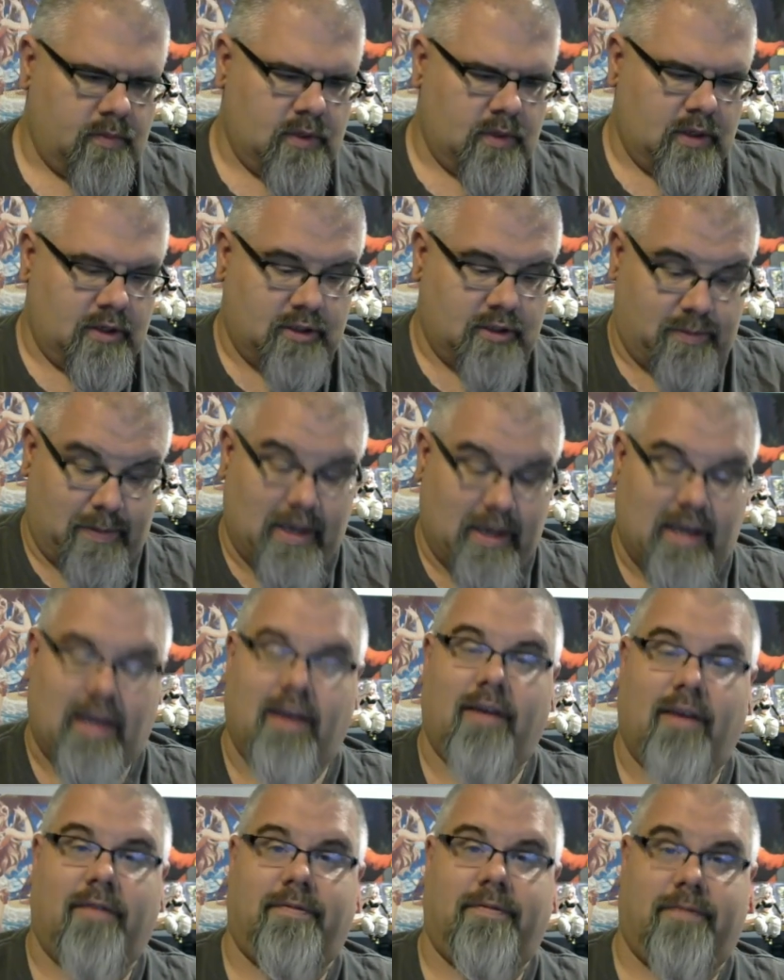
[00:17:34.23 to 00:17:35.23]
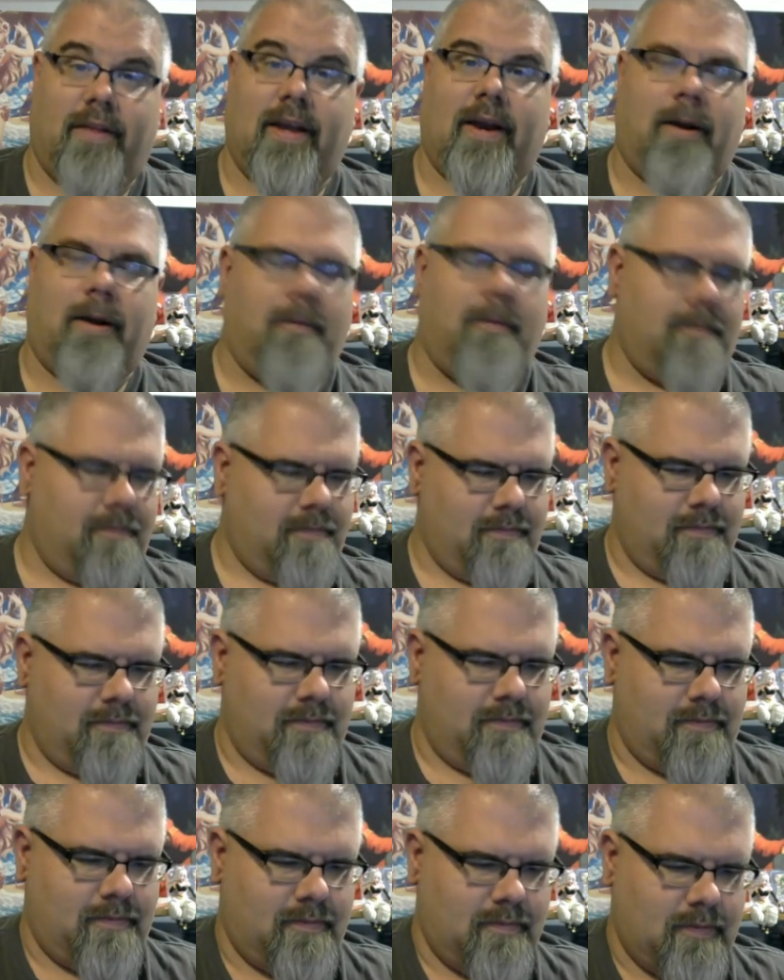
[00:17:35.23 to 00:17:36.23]
Speaking of Flare,
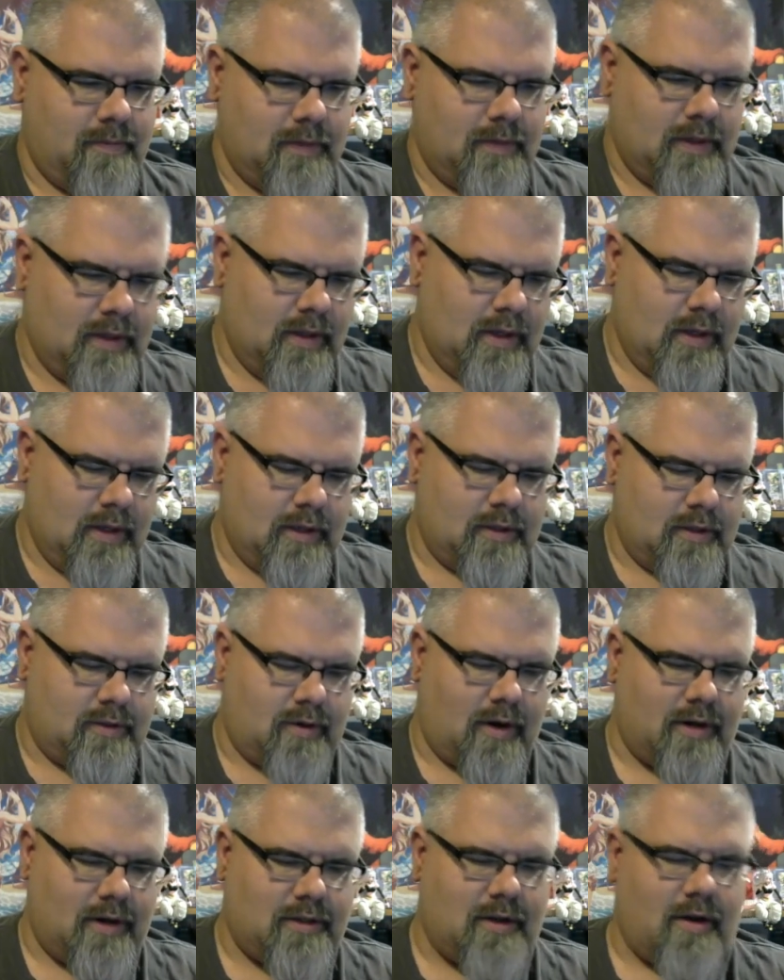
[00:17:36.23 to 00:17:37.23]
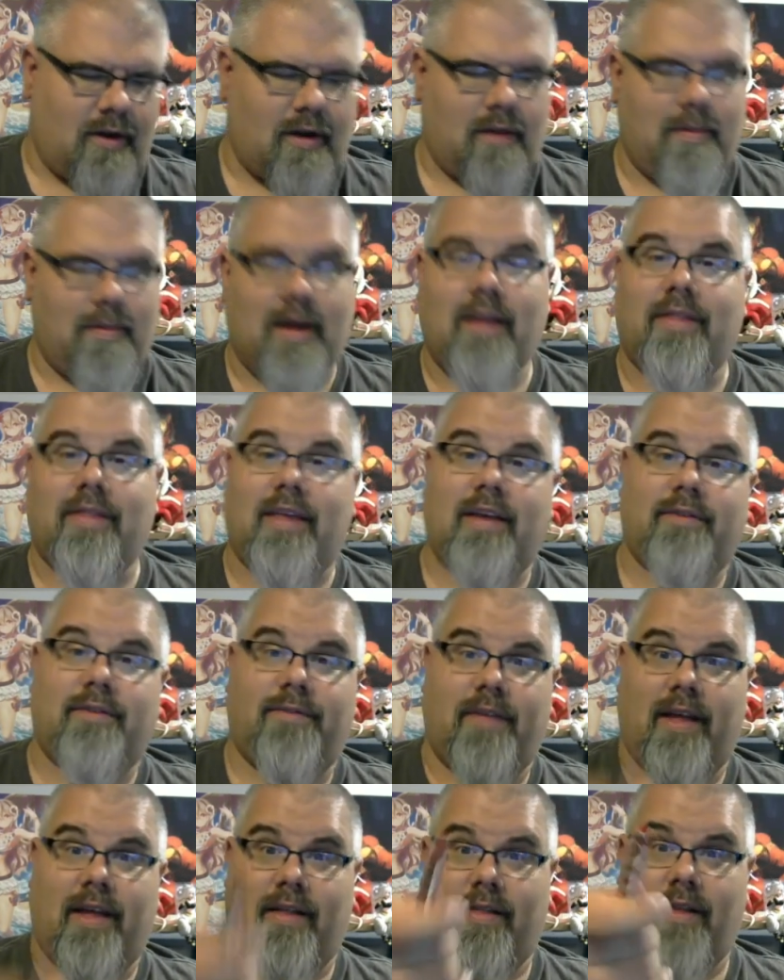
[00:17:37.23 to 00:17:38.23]
started talking about, thanks for
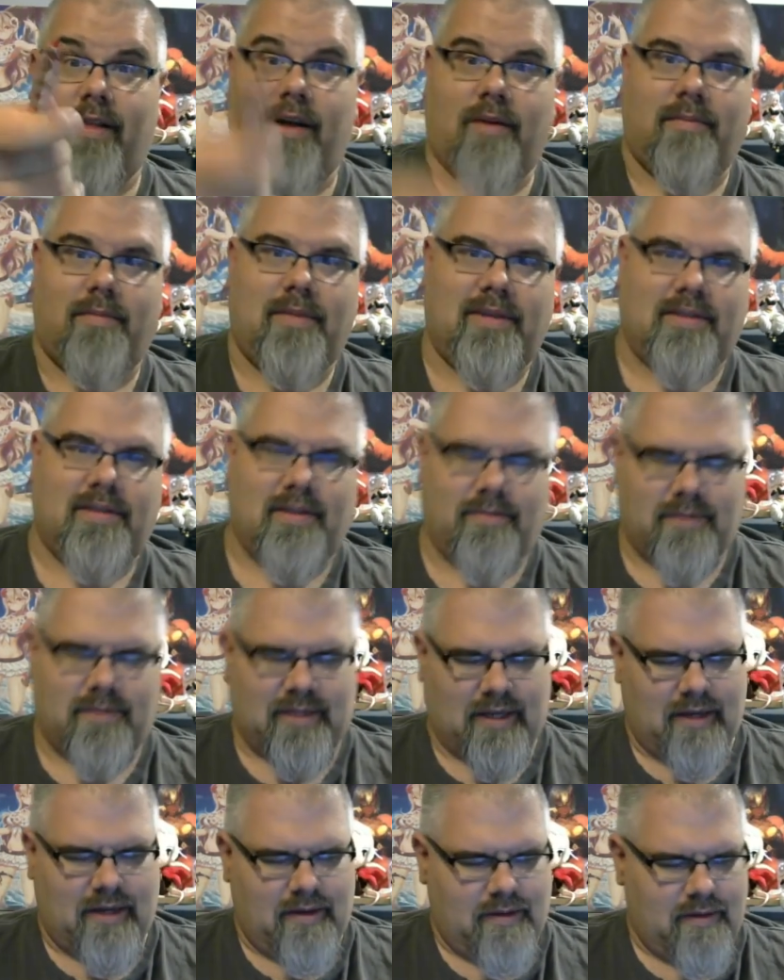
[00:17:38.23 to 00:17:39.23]
that luck, Miss MC.